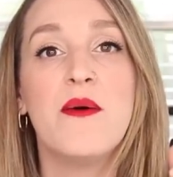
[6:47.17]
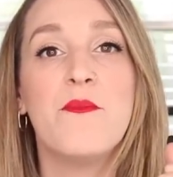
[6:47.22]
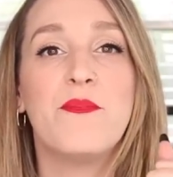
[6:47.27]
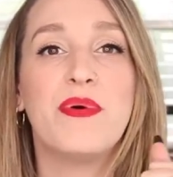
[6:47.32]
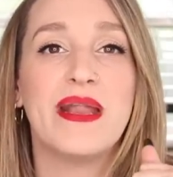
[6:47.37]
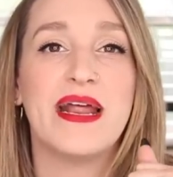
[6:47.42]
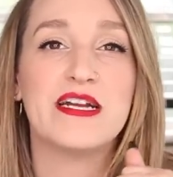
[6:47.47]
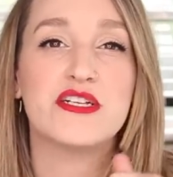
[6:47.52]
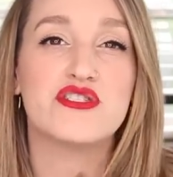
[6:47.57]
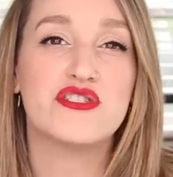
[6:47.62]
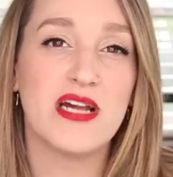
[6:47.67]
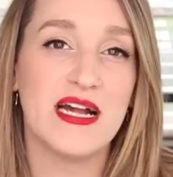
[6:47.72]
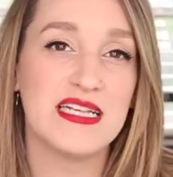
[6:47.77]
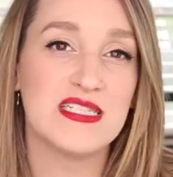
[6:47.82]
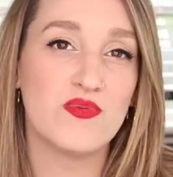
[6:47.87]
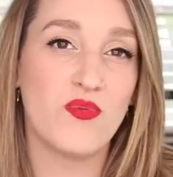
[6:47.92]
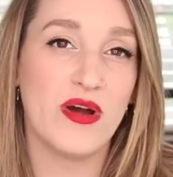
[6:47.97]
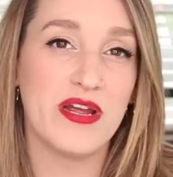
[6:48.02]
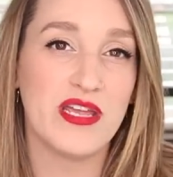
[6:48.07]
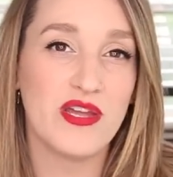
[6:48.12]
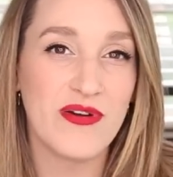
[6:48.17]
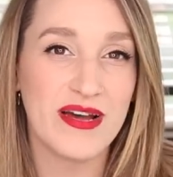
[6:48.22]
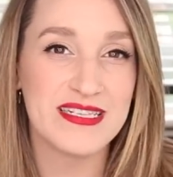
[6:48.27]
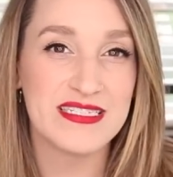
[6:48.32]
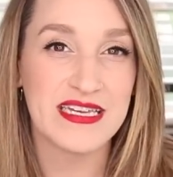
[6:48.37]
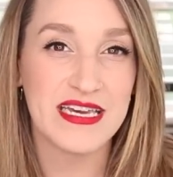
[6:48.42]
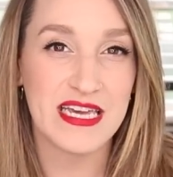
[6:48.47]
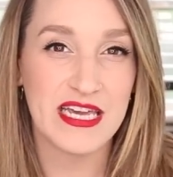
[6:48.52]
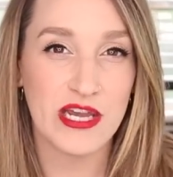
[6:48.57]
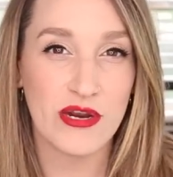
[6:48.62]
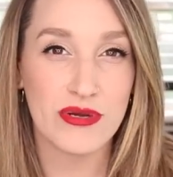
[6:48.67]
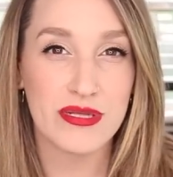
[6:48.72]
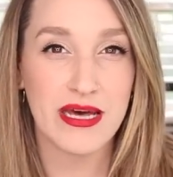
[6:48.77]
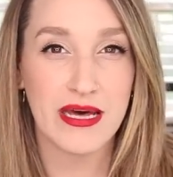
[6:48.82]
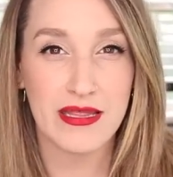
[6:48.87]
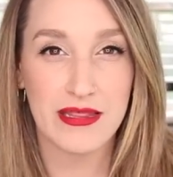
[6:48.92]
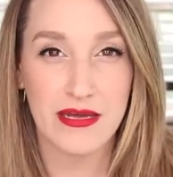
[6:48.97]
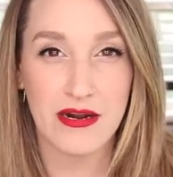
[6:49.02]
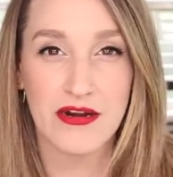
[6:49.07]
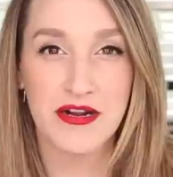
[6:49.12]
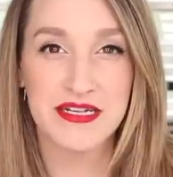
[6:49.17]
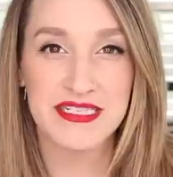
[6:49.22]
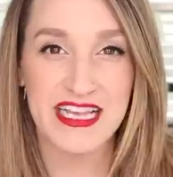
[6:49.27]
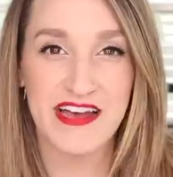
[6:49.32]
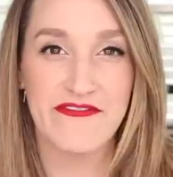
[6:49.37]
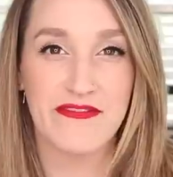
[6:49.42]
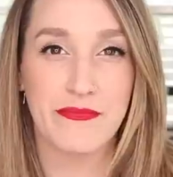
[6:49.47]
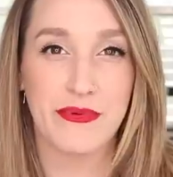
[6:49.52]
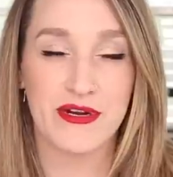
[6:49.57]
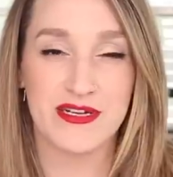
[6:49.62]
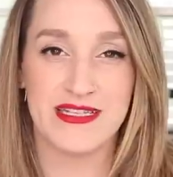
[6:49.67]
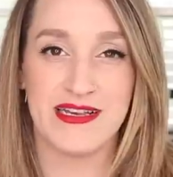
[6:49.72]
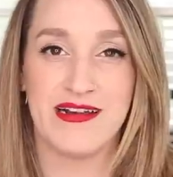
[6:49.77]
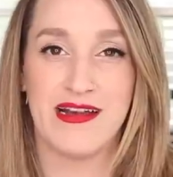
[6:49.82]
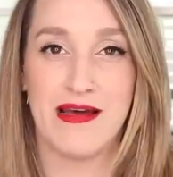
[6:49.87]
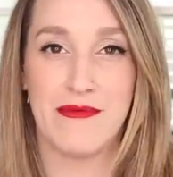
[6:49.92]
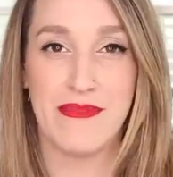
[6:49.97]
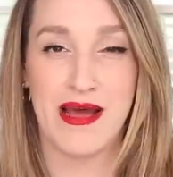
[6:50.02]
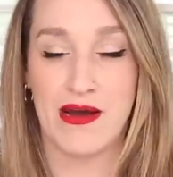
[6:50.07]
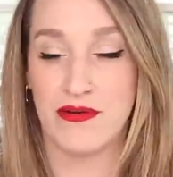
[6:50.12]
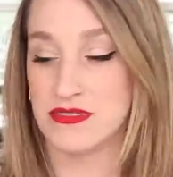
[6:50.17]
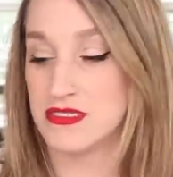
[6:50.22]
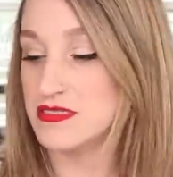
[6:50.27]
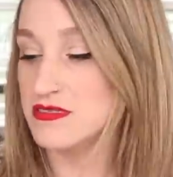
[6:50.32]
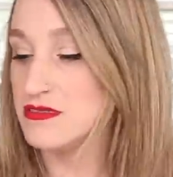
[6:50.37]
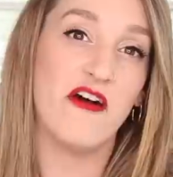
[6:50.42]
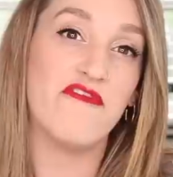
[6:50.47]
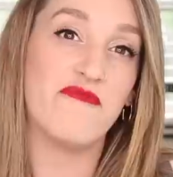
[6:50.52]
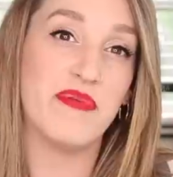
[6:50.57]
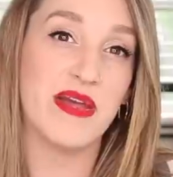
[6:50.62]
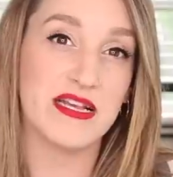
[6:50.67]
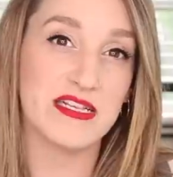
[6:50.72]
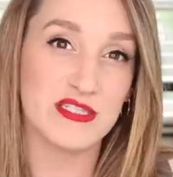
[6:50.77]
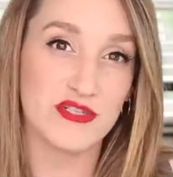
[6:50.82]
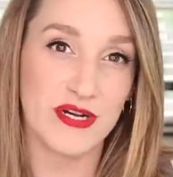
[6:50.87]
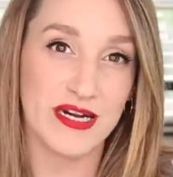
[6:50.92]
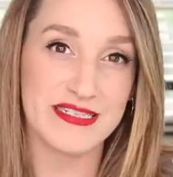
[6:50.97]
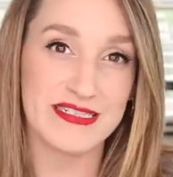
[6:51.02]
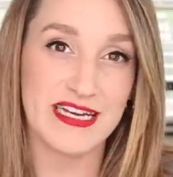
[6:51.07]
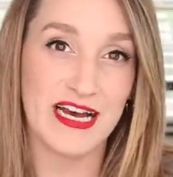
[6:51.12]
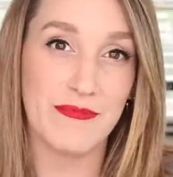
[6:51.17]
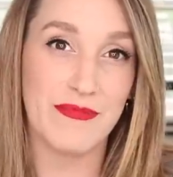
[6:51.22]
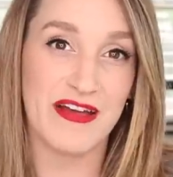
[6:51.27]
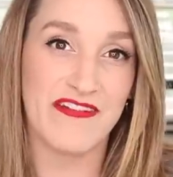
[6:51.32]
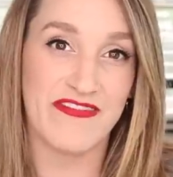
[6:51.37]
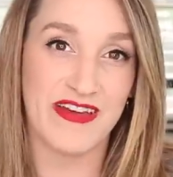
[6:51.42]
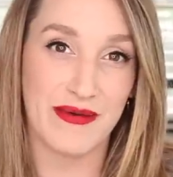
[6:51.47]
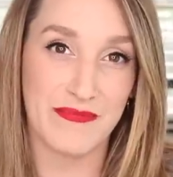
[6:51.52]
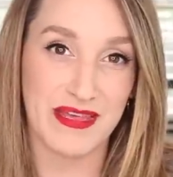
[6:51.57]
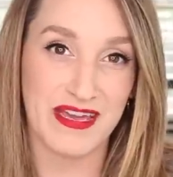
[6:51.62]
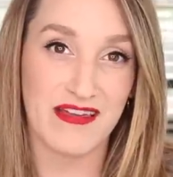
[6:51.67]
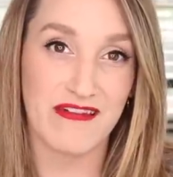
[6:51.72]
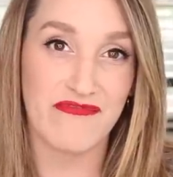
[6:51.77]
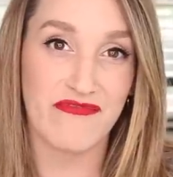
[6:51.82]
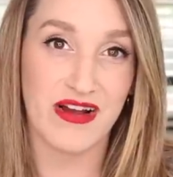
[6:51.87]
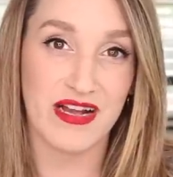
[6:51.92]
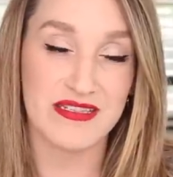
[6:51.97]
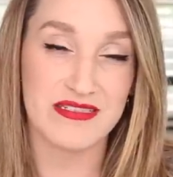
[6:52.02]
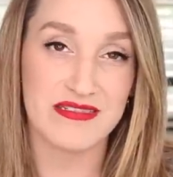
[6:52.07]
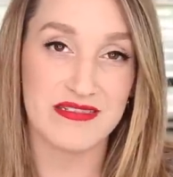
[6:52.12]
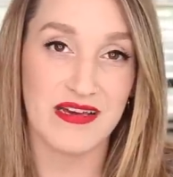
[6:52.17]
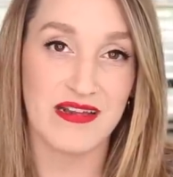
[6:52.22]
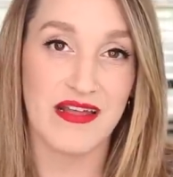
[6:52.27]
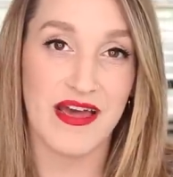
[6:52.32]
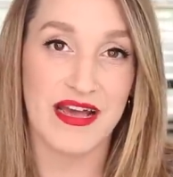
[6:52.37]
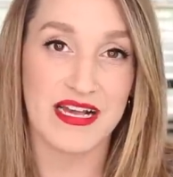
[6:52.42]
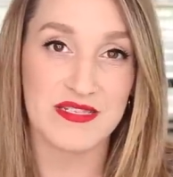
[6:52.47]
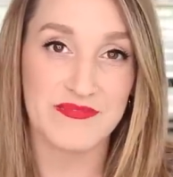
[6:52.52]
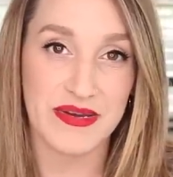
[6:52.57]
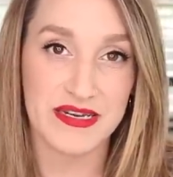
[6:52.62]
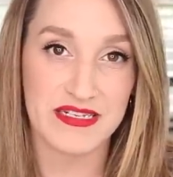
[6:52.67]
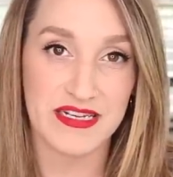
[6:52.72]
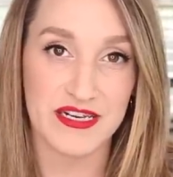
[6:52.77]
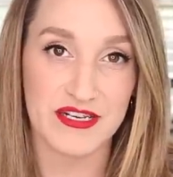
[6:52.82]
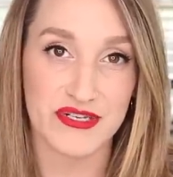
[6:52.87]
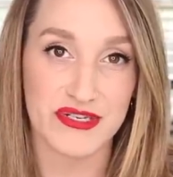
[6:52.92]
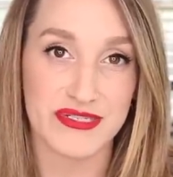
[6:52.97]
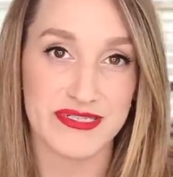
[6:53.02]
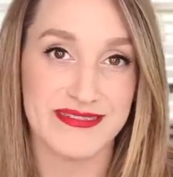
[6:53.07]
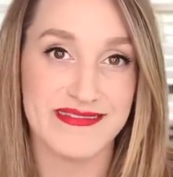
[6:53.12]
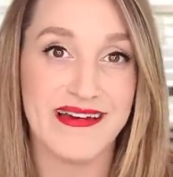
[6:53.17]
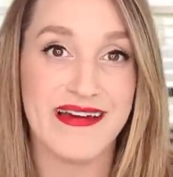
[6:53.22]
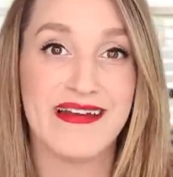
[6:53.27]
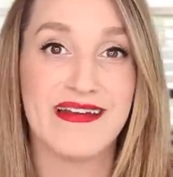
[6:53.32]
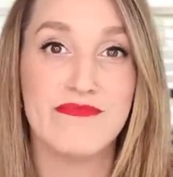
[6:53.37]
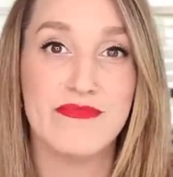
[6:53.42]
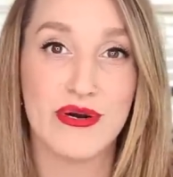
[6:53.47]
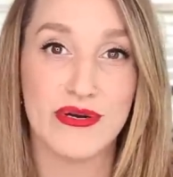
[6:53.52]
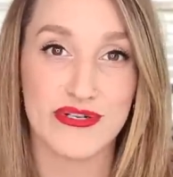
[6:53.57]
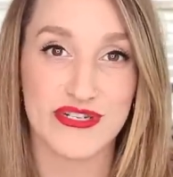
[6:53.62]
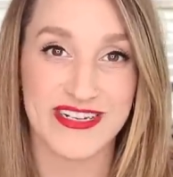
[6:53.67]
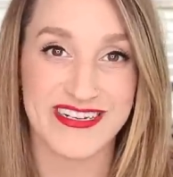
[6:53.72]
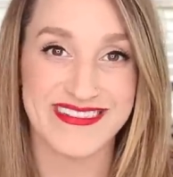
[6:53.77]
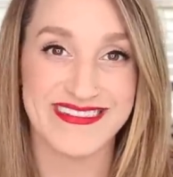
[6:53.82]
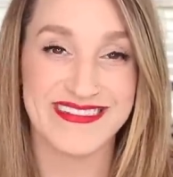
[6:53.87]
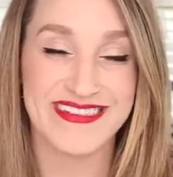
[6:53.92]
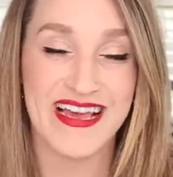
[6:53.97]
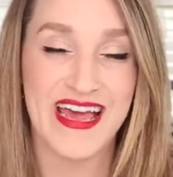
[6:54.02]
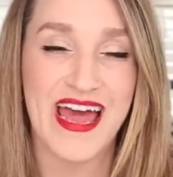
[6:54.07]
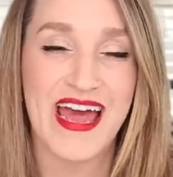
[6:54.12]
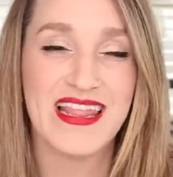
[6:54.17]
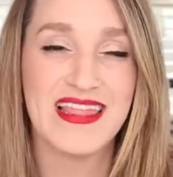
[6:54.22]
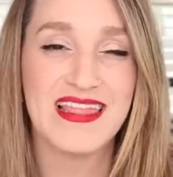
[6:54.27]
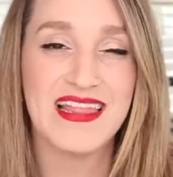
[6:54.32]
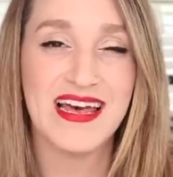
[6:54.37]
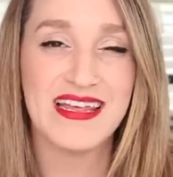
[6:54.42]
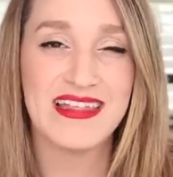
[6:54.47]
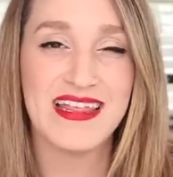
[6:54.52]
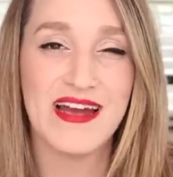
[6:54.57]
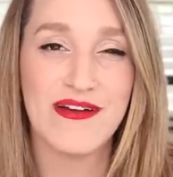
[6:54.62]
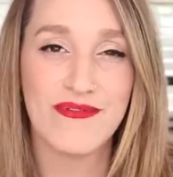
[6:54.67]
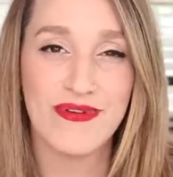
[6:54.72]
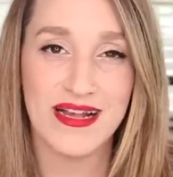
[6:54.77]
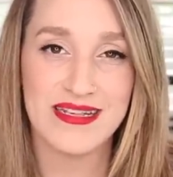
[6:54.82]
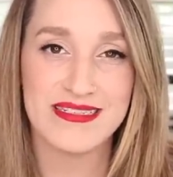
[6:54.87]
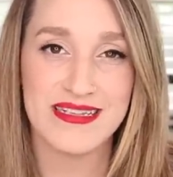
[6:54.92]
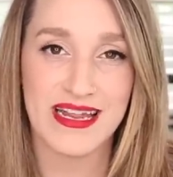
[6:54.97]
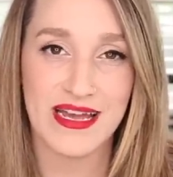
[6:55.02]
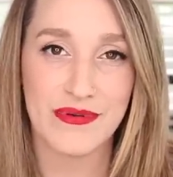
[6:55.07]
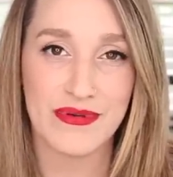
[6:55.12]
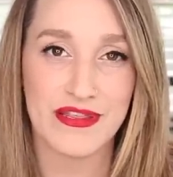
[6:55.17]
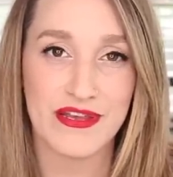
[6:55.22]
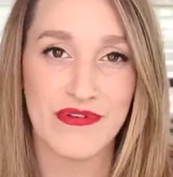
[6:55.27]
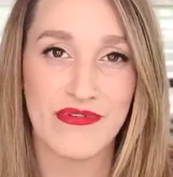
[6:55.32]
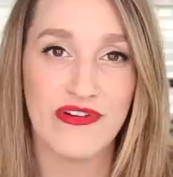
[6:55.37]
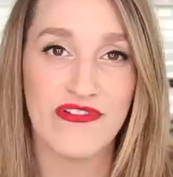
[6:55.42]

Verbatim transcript: But I just want you guys to hear that 37% amount of being stressed out by family and friends and expectations and emotions and let that resonate with you.